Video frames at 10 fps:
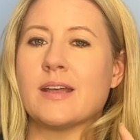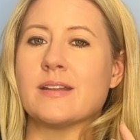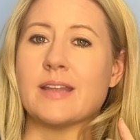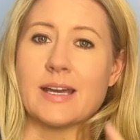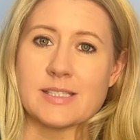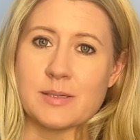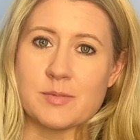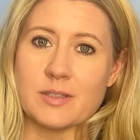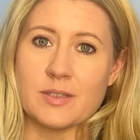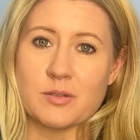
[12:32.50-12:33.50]
That
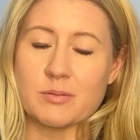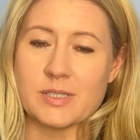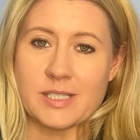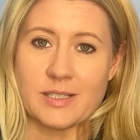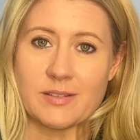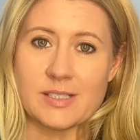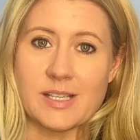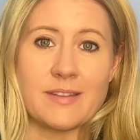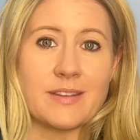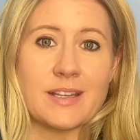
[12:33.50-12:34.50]
seems a little ridiculous.
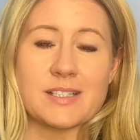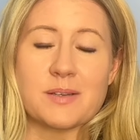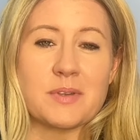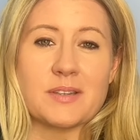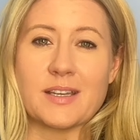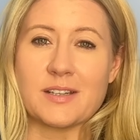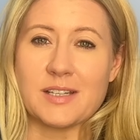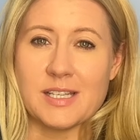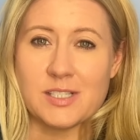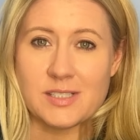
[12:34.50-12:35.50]
I think that's something they could
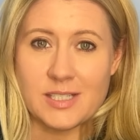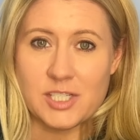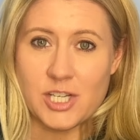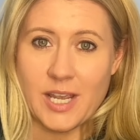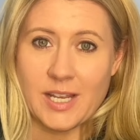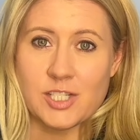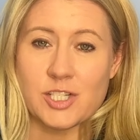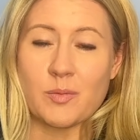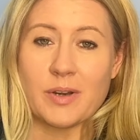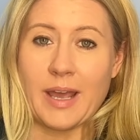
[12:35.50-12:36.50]
easily change
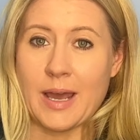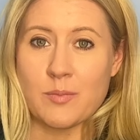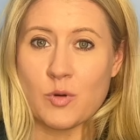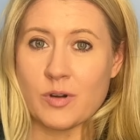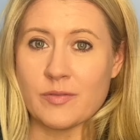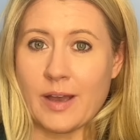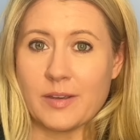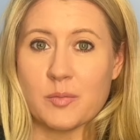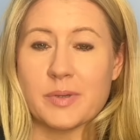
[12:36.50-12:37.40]
and would add more value.